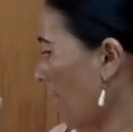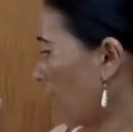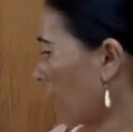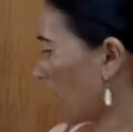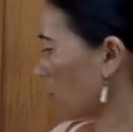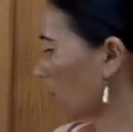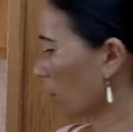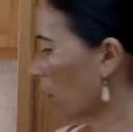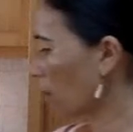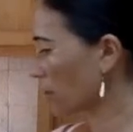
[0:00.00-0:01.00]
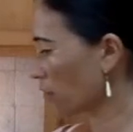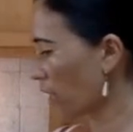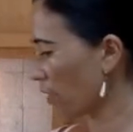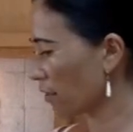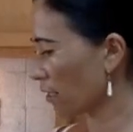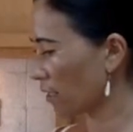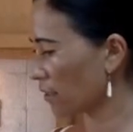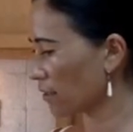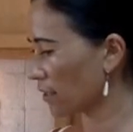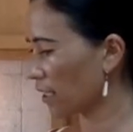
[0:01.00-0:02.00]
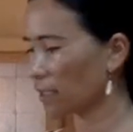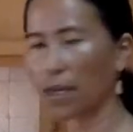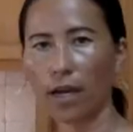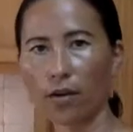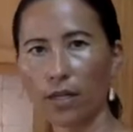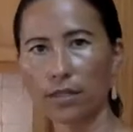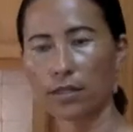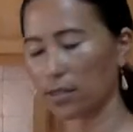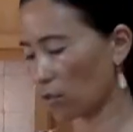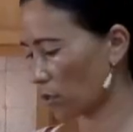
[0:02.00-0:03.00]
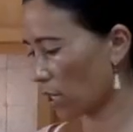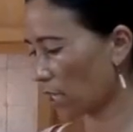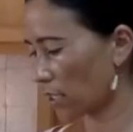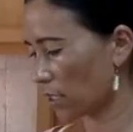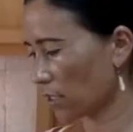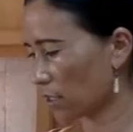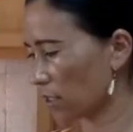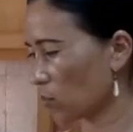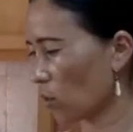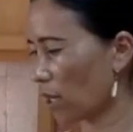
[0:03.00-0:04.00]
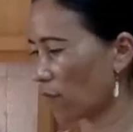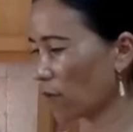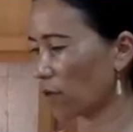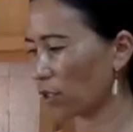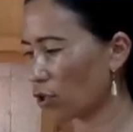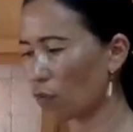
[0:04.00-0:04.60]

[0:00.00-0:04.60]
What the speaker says: And you can also add things like carrots or onions, whatever,